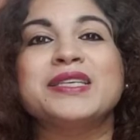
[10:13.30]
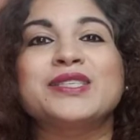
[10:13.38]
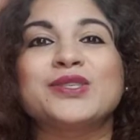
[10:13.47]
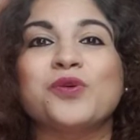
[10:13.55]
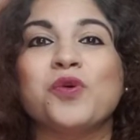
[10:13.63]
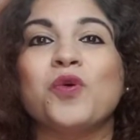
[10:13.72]

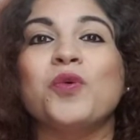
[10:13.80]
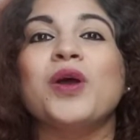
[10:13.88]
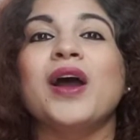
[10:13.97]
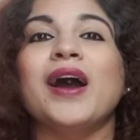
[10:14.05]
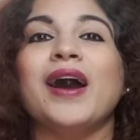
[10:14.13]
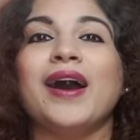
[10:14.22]
So
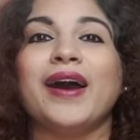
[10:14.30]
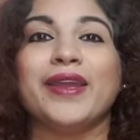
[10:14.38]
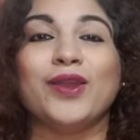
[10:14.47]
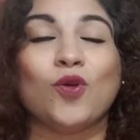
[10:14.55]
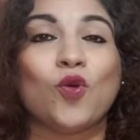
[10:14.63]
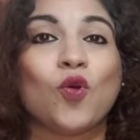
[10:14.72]

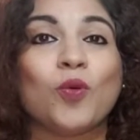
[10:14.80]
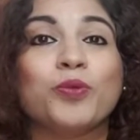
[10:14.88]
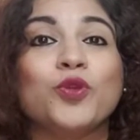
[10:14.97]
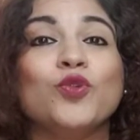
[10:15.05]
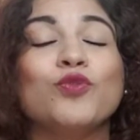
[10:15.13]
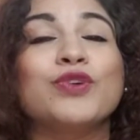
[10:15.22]
I
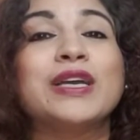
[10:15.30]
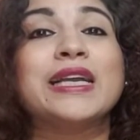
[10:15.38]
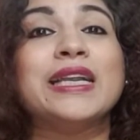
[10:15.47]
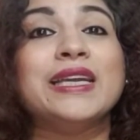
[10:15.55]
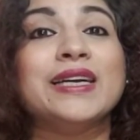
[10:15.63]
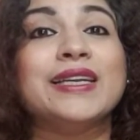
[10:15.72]
hope you've
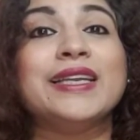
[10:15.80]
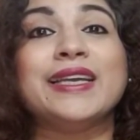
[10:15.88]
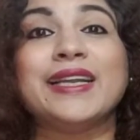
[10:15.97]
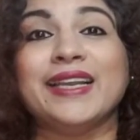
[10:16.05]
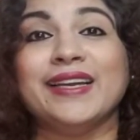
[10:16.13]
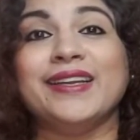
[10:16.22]

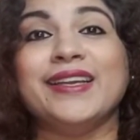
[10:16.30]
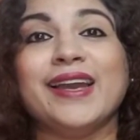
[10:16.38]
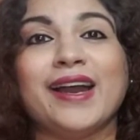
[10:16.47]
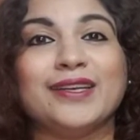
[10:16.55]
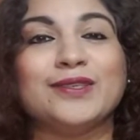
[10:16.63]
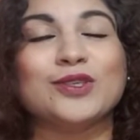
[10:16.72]

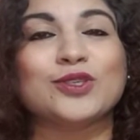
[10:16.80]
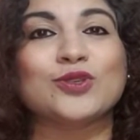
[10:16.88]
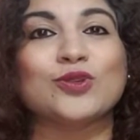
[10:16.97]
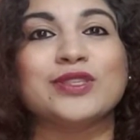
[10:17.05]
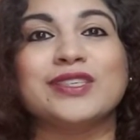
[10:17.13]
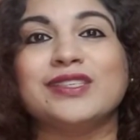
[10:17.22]
clearly
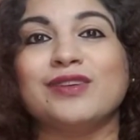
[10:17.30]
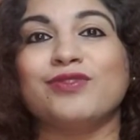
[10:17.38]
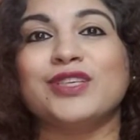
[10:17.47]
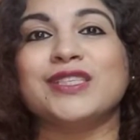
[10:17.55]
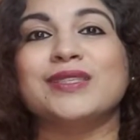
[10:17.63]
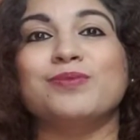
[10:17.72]
understood the
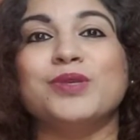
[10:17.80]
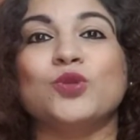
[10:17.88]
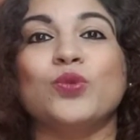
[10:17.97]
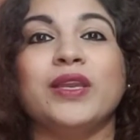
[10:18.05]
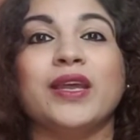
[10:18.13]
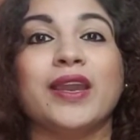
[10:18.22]
difference
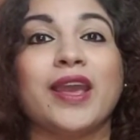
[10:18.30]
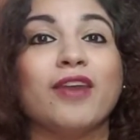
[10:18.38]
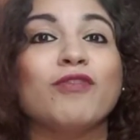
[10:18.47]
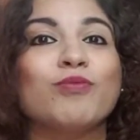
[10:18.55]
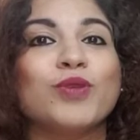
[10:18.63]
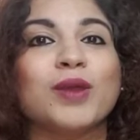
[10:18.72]
between an
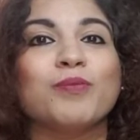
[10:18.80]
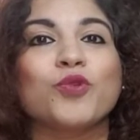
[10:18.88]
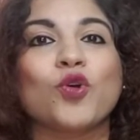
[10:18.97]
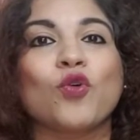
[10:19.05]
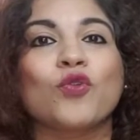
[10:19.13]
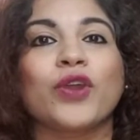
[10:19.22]
FPM
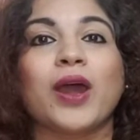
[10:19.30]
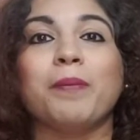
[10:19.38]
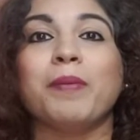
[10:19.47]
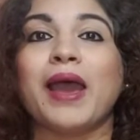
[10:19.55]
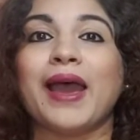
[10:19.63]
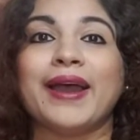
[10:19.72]

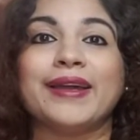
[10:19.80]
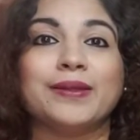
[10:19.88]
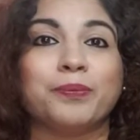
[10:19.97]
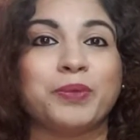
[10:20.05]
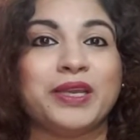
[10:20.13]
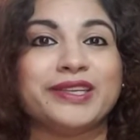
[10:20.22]
program and a
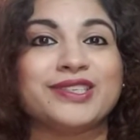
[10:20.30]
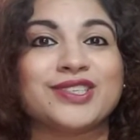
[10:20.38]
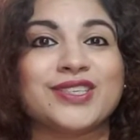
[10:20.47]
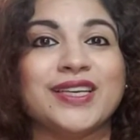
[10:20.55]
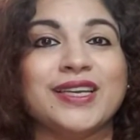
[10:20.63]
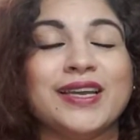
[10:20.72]

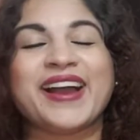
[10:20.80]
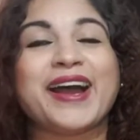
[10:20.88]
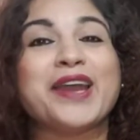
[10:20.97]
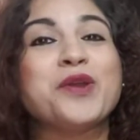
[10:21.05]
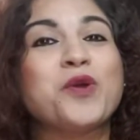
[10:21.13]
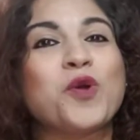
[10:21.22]
PhD.
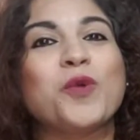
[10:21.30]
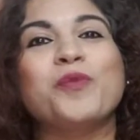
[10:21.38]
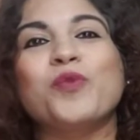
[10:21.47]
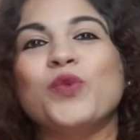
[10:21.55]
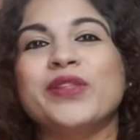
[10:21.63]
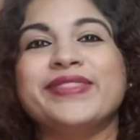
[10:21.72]
I
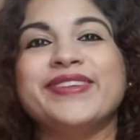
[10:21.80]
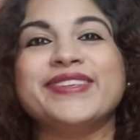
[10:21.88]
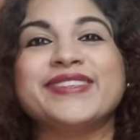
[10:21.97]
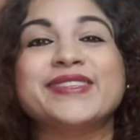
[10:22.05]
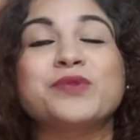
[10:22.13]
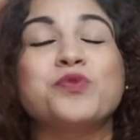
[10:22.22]
hope with
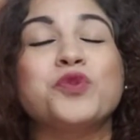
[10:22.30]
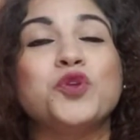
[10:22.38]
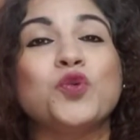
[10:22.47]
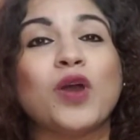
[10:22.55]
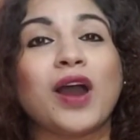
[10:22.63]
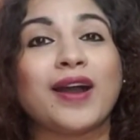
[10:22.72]
this
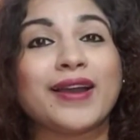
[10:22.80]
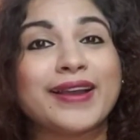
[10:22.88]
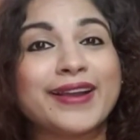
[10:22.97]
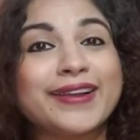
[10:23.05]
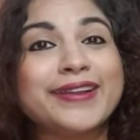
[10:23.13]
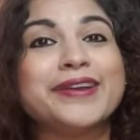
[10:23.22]
you are
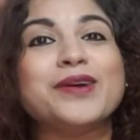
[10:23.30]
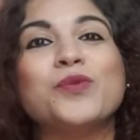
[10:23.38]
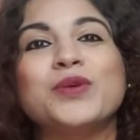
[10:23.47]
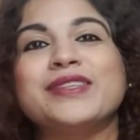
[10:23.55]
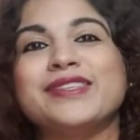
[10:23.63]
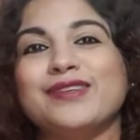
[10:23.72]
clear
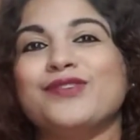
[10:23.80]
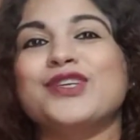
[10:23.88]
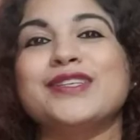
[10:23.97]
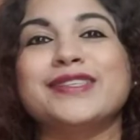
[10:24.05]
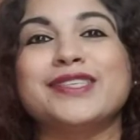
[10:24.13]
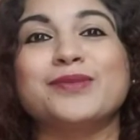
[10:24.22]
with the
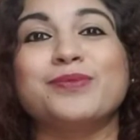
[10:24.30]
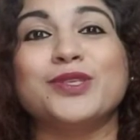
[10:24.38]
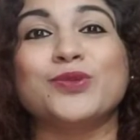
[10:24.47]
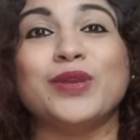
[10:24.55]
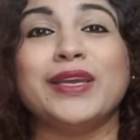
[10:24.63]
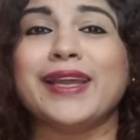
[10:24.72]
differences
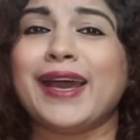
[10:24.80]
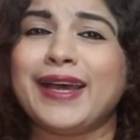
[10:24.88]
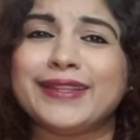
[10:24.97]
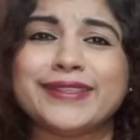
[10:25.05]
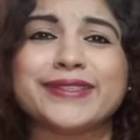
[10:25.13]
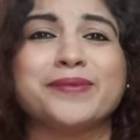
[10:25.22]
between
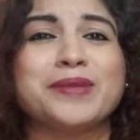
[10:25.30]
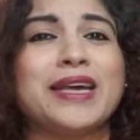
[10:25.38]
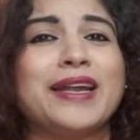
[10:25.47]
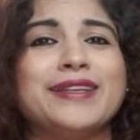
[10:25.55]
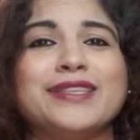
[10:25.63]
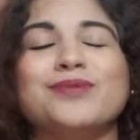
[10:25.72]
and the
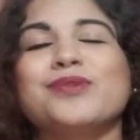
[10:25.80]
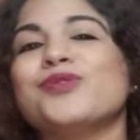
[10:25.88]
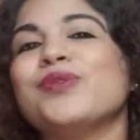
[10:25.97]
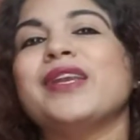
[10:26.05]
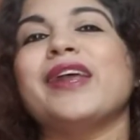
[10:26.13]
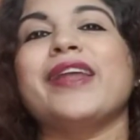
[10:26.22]
similarities
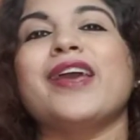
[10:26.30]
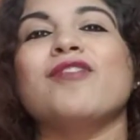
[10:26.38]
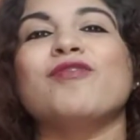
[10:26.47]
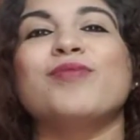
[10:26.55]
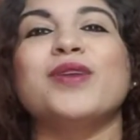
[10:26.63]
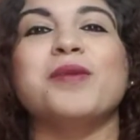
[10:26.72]
between an
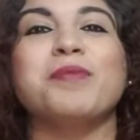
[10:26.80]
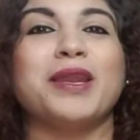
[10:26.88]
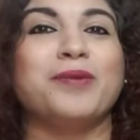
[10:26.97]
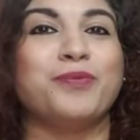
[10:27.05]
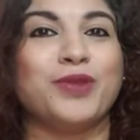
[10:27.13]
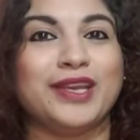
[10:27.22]
FPM
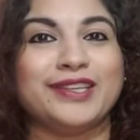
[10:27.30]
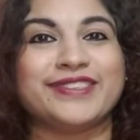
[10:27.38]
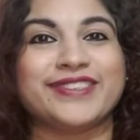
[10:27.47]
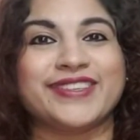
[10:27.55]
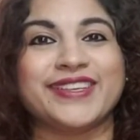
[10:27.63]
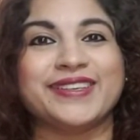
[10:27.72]
and a
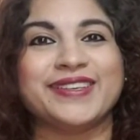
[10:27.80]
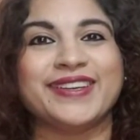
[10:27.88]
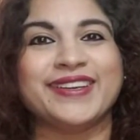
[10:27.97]
PhD.